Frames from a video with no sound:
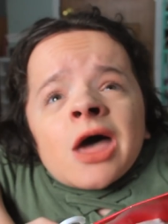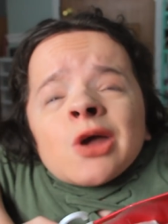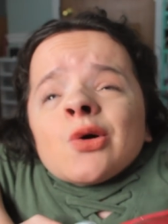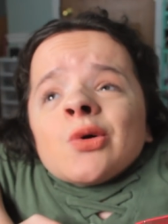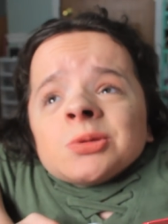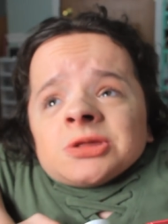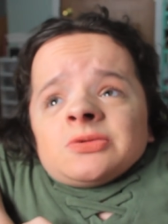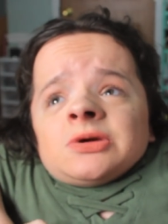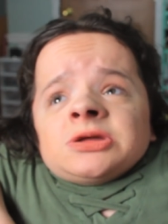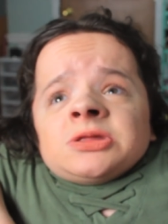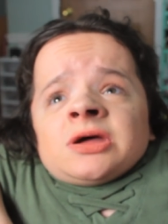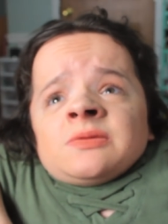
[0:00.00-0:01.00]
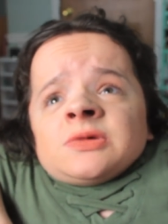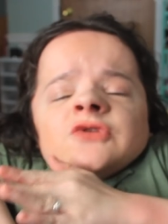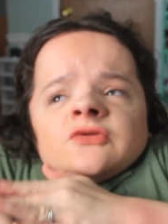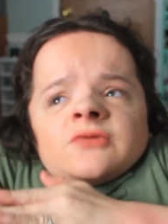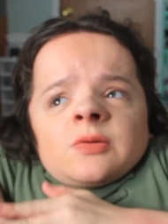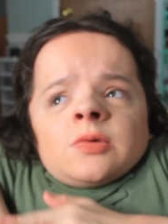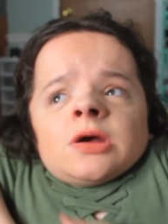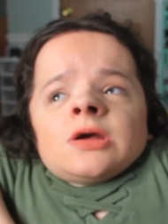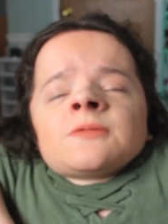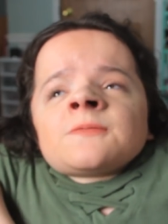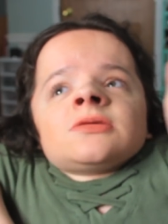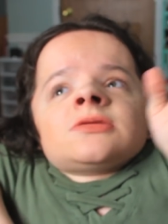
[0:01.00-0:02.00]
I only wear them
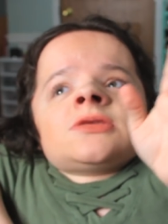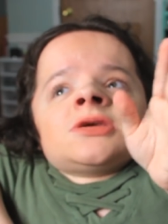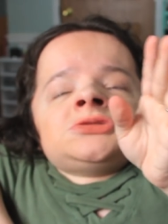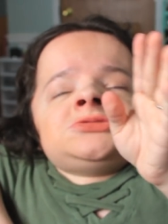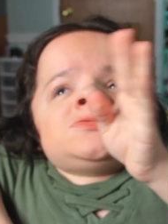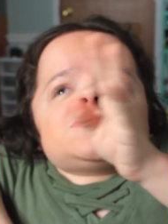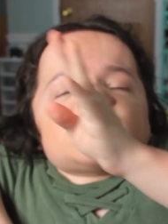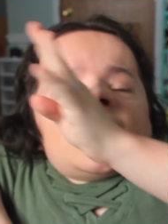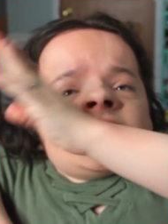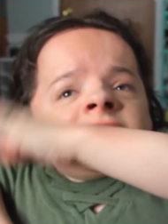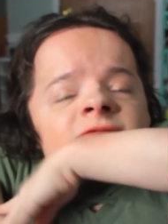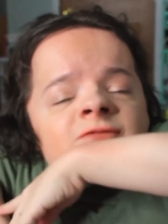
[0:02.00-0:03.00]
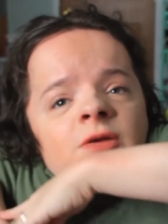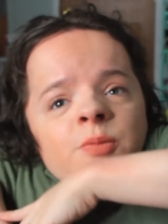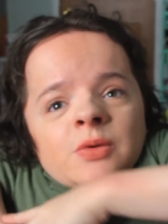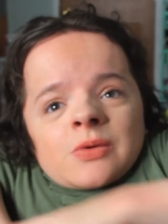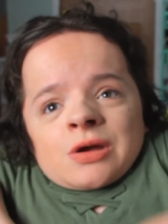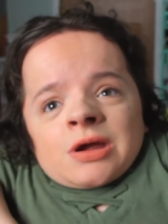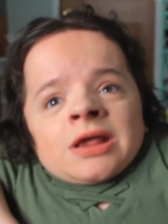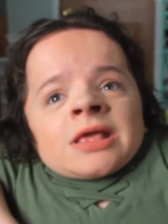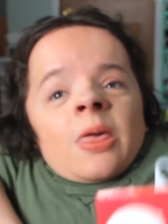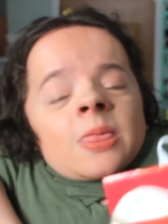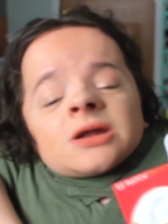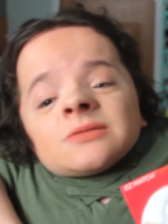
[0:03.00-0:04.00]
November to end of February,
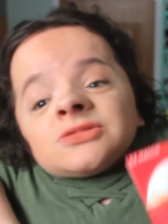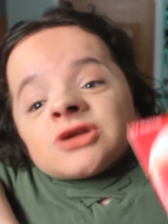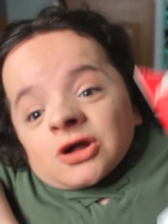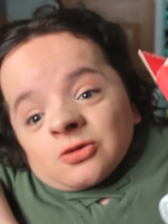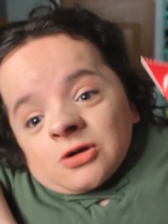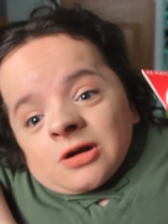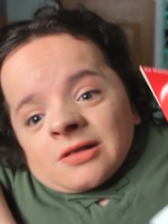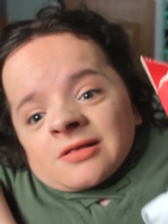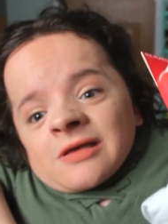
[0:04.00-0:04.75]
and then I'm done wearing